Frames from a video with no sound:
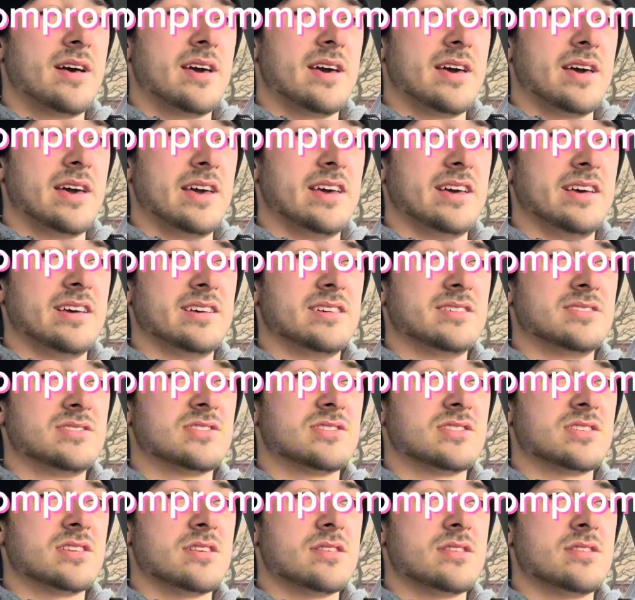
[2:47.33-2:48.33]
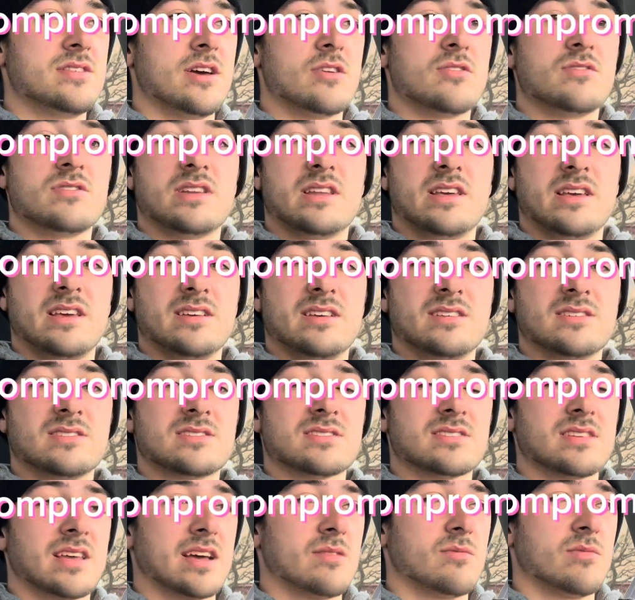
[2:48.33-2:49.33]
is their
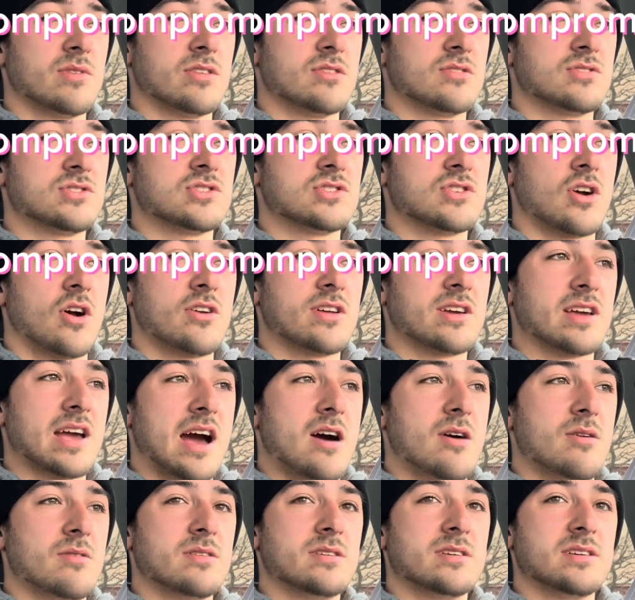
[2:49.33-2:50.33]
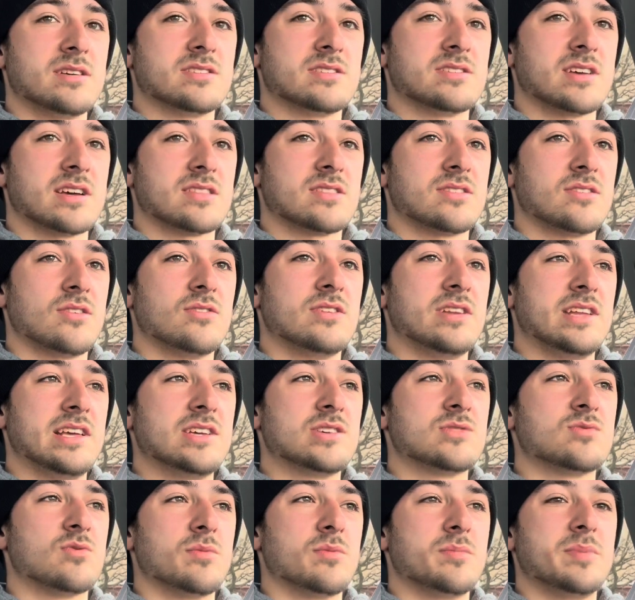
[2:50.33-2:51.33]
knees, like when they're starting out, is like their
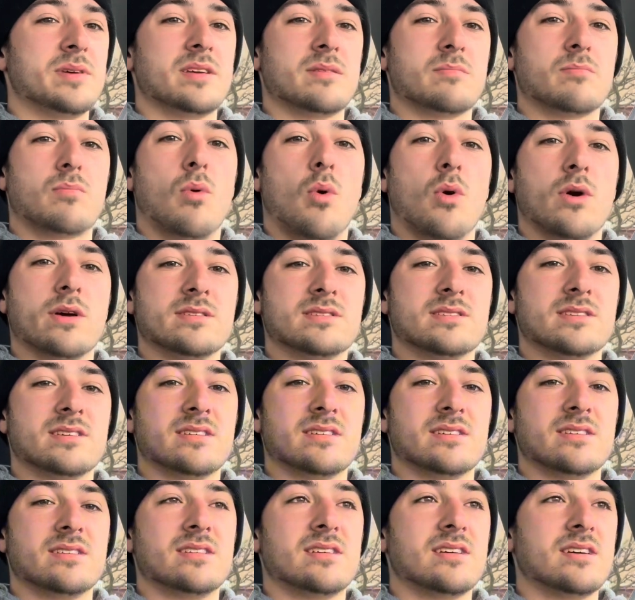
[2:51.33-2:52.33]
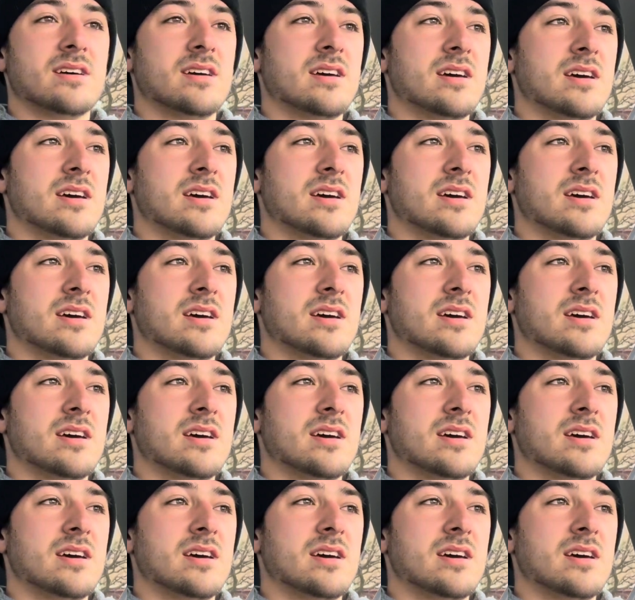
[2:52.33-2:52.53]
knees will be pointed